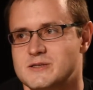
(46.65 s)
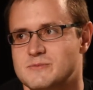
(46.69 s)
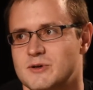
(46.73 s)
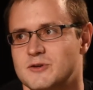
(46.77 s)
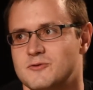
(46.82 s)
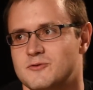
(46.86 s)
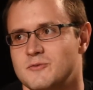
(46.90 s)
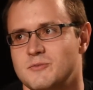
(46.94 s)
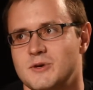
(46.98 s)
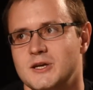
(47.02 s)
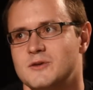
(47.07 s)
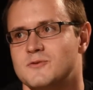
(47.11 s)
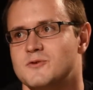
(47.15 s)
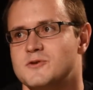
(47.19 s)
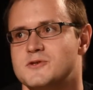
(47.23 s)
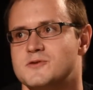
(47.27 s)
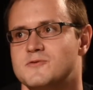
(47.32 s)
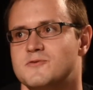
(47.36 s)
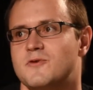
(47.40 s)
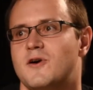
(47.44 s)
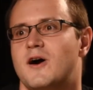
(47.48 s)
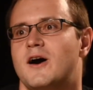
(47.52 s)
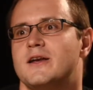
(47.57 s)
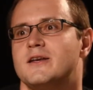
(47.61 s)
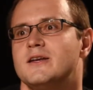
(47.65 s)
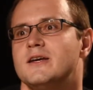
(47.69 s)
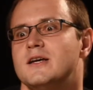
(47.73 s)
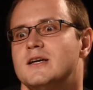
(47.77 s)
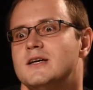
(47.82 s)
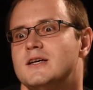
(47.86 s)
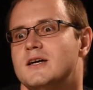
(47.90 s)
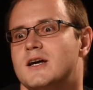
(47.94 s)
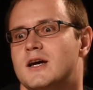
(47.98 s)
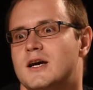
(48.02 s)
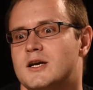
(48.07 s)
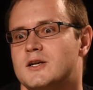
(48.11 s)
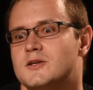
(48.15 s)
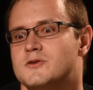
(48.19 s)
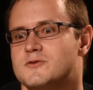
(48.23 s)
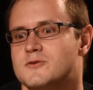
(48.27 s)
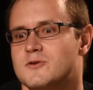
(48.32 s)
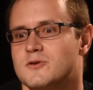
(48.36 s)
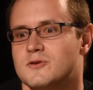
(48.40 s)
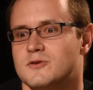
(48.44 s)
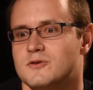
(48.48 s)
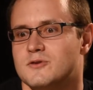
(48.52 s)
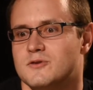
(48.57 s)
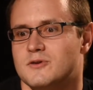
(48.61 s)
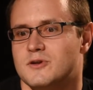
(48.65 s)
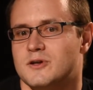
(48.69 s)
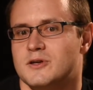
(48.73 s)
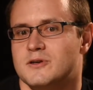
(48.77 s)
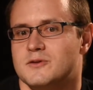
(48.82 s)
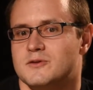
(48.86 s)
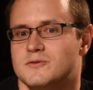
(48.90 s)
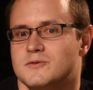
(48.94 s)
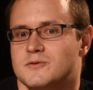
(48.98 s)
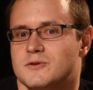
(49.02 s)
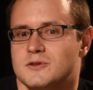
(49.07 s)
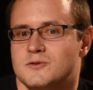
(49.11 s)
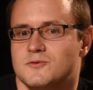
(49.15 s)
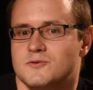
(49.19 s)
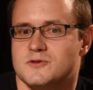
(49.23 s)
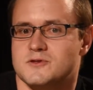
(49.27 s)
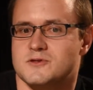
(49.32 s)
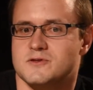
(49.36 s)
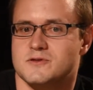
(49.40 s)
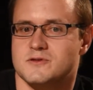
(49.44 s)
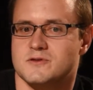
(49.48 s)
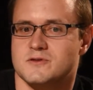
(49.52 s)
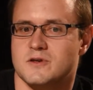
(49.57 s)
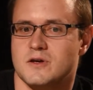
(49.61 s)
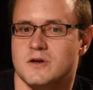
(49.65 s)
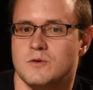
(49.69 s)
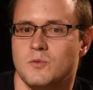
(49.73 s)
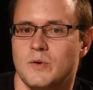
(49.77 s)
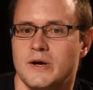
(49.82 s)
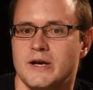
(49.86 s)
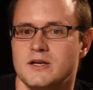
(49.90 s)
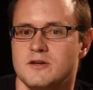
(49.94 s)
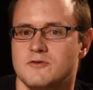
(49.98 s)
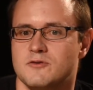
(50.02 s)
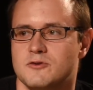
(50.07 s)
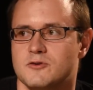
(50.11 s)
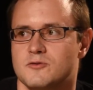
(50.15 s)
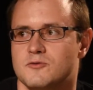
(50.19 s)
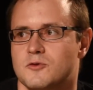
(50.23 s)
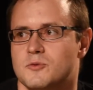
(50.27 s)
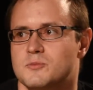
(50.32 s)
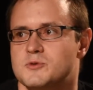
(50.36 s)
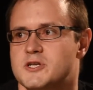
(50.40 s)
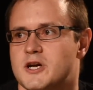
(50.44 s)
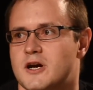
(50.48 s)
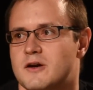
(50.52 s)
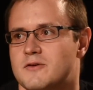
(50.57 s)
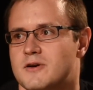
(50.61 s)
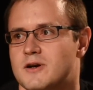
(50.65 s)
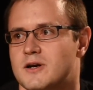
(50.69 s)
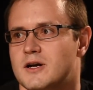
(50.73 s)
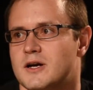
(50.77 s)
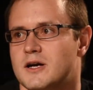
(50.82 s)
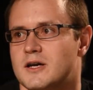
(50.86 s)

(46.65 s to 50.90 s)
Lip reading: But for me it was fun and it was way different from Java.